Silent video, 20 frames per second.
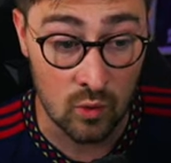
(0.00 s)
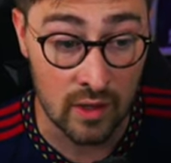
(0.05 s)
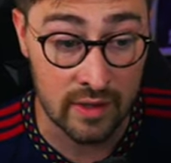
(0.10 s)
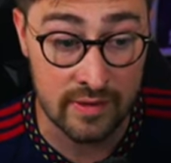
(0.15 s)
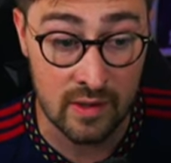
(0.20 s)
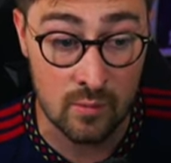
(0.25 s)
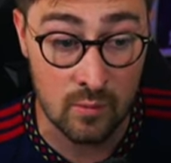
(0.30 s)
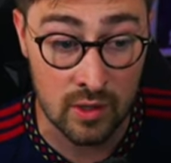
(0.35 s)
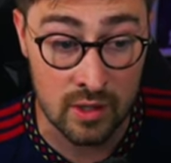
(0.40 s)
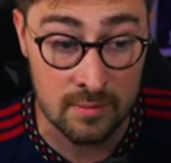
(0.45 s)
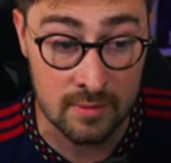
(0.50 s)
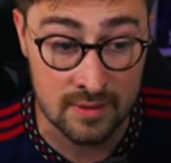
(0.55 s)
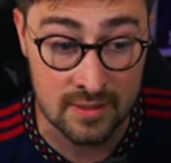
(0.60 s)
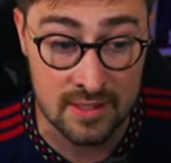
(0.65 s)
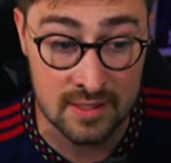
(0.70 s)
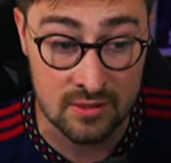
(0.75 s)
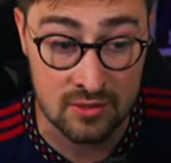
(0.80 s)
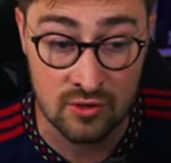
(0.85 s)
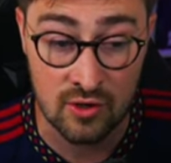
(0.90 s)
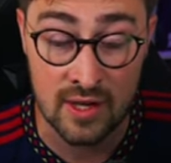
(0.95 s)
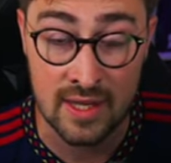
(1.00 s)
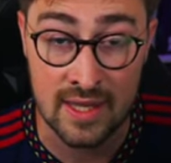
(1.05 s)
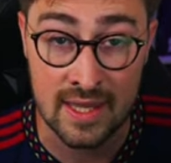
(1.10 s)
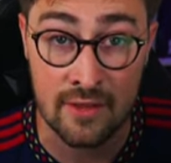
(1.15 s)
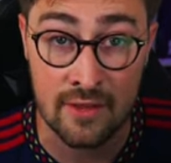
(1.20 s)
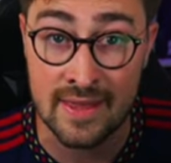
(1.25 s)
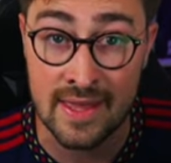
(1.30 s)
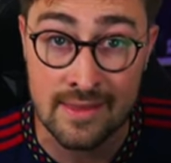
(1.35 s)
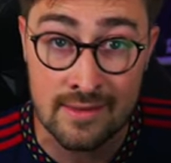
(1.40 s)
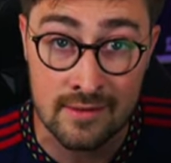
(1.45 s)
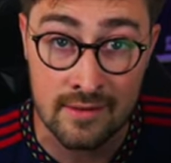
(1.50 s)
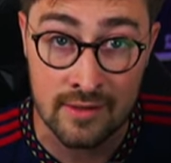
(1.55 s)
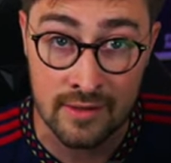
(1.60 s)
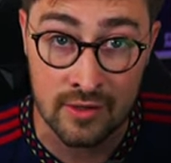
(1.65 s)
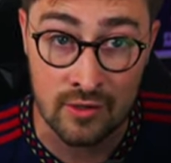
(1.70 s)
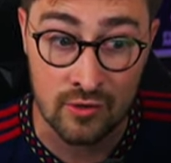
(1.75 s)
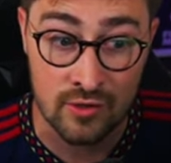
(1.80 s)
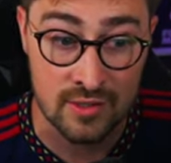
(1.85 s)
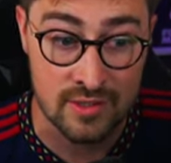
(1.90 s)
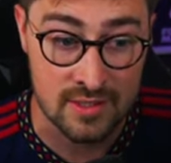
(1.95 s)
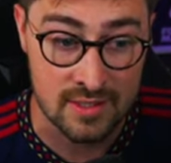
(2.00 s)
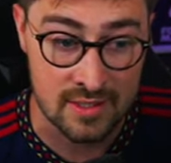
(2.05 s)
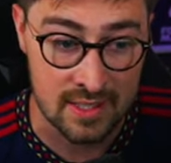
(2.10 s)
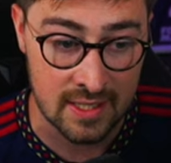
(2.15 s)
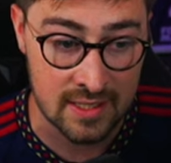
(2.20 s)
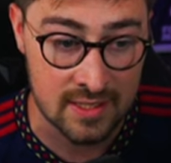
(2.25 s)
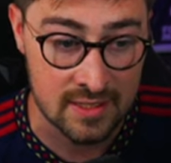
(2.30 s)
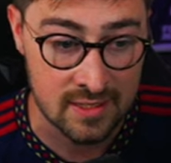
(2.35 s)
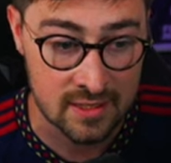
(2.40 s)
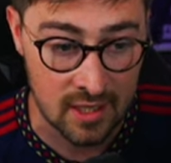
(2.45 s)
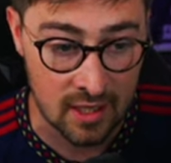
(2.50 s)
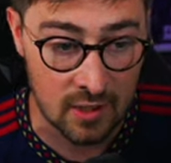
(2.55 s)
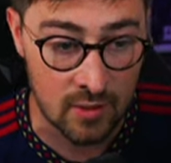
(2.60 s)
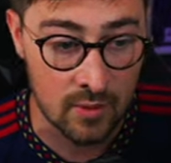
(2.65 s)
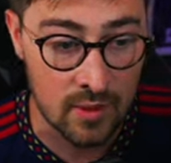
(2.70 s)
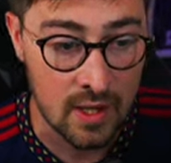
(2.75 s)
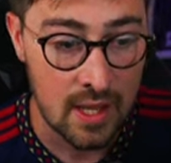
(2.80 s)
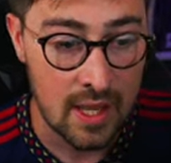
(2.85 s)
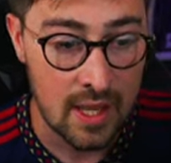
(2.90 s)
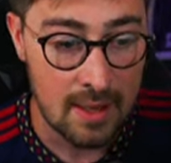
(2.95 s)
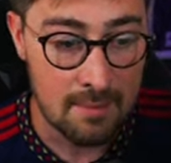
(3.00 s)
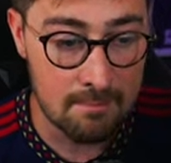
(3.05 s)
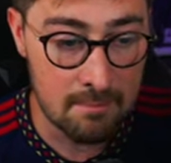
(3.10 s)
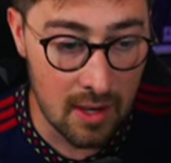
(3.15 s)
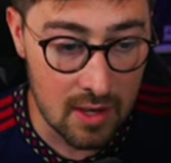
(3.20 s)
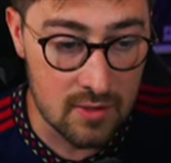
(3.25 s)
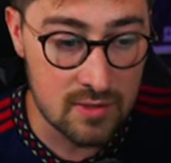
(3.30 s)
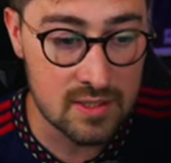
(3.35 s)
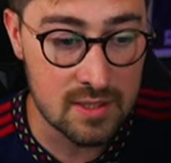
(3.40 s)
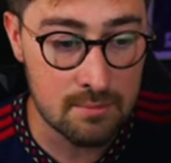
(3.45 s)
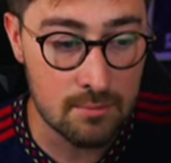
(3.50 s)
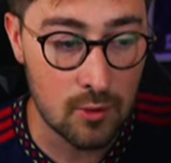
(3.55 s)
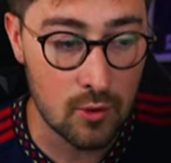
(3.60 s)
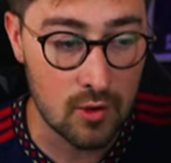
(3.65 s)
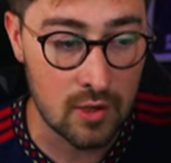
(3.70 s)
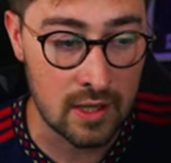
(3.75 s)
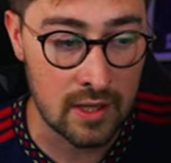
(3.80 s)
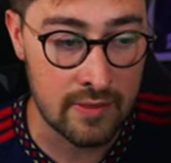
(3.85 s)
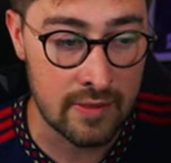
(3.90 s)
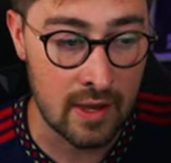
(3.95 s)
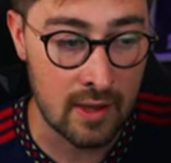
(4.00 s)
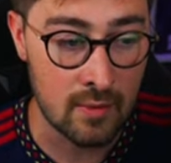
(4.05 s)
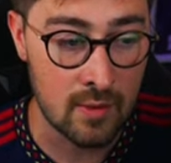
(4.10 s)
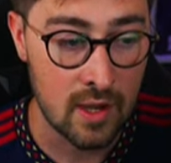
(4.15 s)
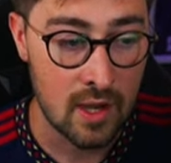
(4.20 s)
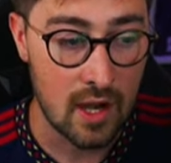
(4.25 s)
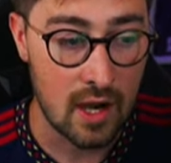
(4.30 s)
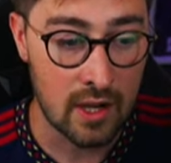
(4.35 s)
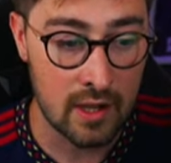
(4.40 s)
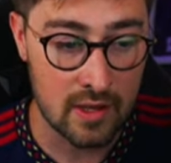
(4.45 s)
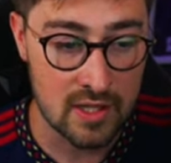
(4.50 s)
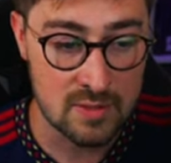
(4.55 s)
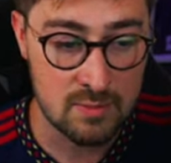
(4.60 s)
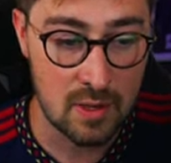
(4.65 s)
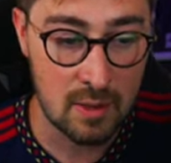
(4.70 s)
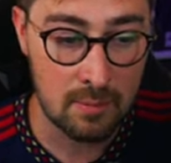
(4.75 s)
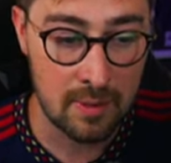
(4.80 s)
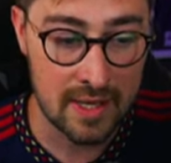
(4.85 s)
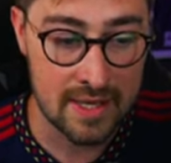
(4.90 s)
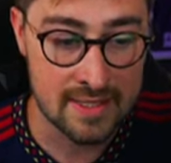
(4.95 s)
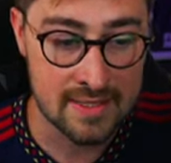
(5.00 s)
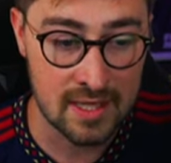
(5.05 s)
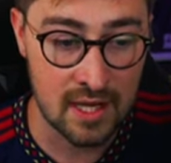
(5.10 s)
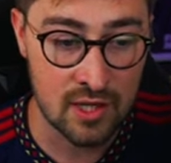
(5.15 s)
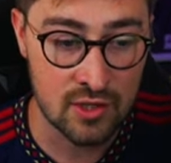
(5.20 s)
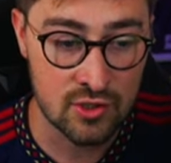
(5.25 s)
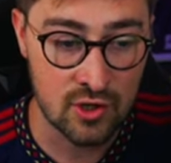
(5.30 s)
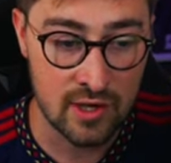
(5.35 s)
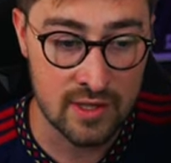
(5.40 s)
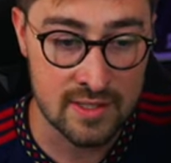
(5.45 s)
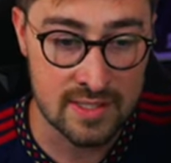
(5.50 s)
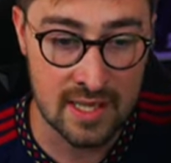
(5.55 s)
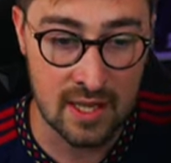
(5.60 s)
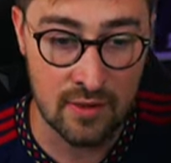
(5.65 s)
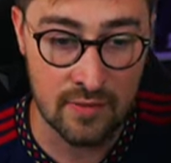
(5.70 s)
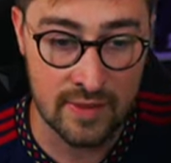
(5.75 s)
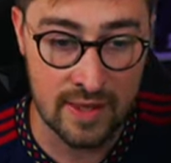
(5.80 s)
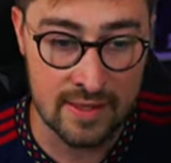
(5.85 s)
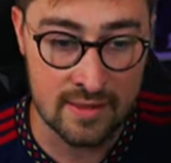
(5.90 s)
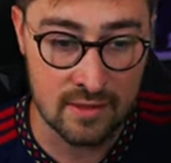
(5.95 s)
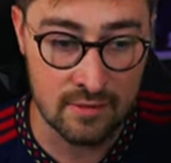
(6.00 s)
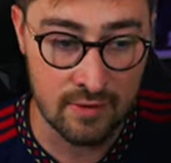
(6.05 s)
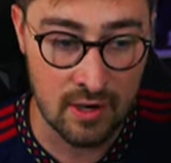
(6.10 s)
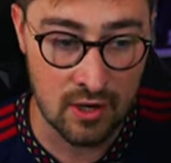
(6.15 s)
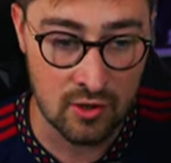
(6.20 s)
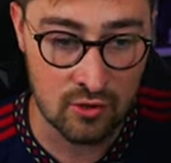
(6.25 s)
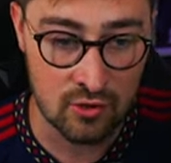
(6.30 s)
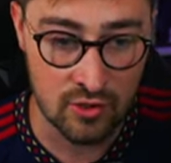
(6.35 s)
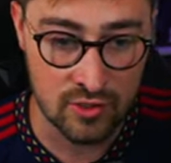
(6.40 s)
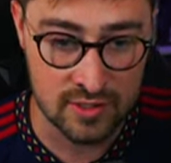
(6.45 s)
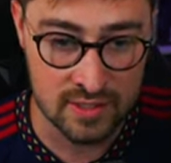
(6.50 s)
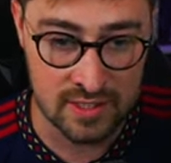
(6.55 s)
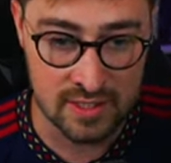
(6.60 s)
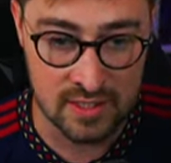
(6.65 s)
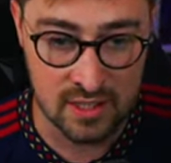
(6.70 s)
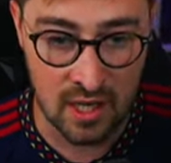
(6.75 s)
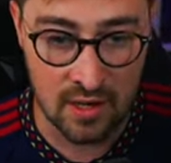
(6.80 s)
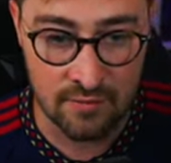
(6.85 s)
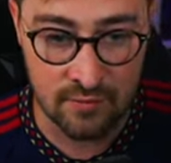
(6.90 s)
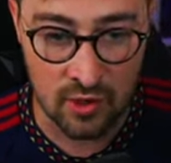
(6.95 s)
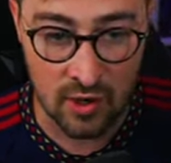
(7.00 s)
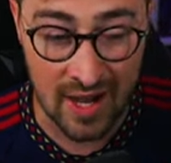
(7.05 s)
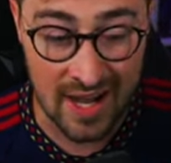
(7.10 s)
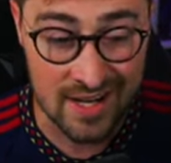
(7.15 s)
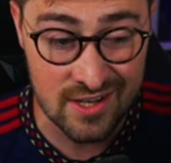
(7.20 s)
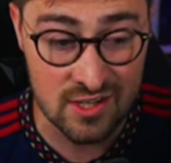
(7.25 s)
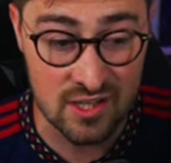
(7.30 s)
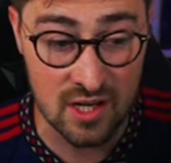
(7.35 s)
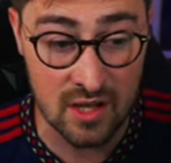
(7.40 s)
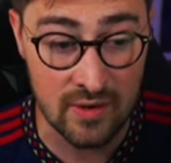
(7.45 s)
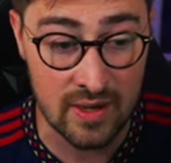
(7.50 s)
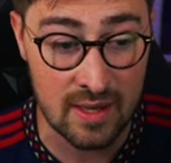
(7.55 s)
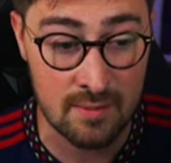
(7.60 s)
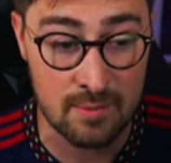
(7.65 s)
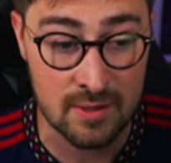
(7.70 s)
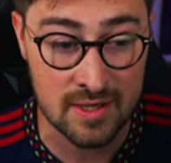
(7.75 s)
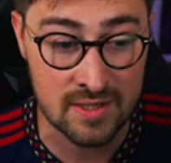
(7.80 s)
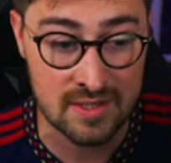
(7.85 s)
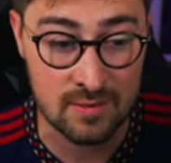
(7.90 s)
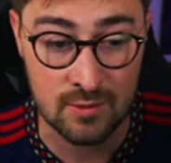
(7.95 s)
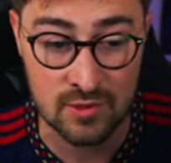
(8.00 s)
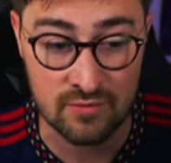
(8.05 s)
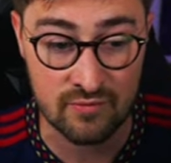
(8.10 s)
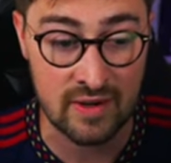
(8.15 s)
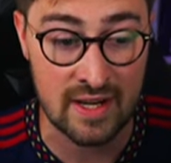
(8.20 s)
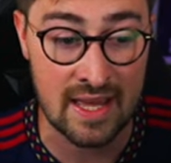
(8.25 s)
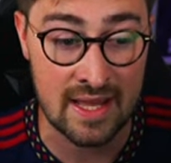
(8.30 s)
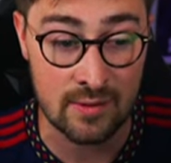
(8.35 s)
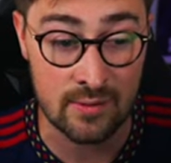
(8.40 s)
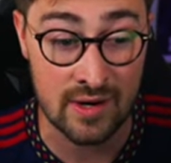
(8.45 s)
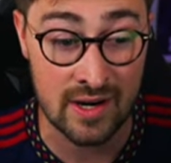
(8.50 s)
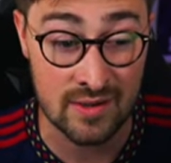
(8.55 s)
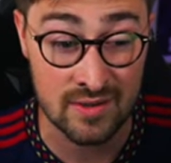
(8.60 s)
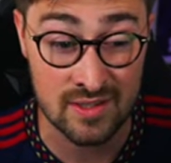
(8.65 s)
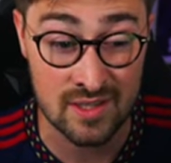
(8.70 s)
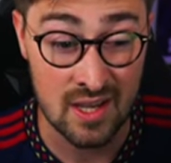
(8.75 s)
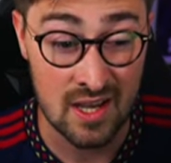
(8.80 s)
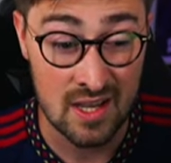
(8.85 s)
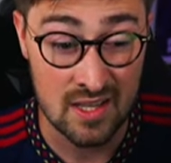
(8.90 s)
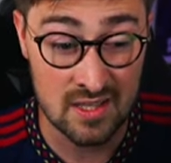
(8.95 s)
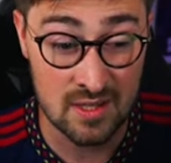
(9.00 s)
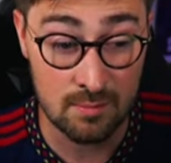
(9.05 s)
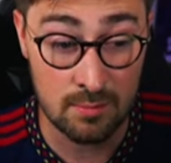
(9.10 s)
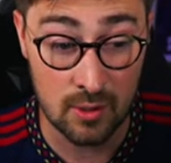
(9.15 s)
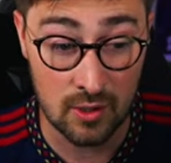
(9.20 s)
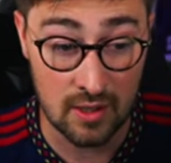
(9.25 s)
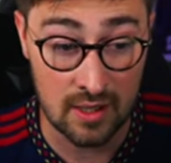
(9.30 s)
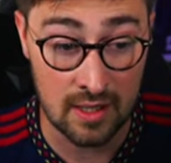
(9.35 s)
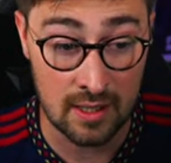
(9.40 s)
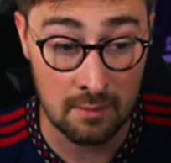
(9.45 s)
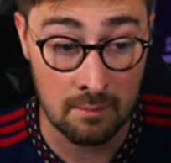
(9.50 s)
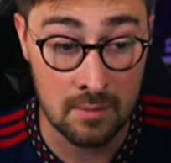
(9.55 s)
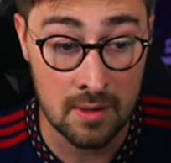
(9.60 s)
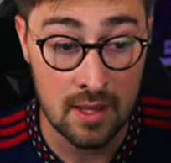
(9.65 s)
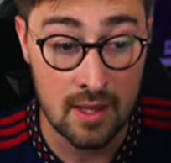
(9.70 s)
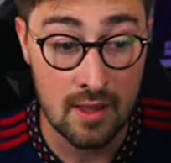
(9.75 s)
I don't want him to try and get on the end of the crosses here. So, most importantly though, are going to be our players that are trying to get on the end of our crosses. I've got Angelo here because there wasn't really anywhere else to put him.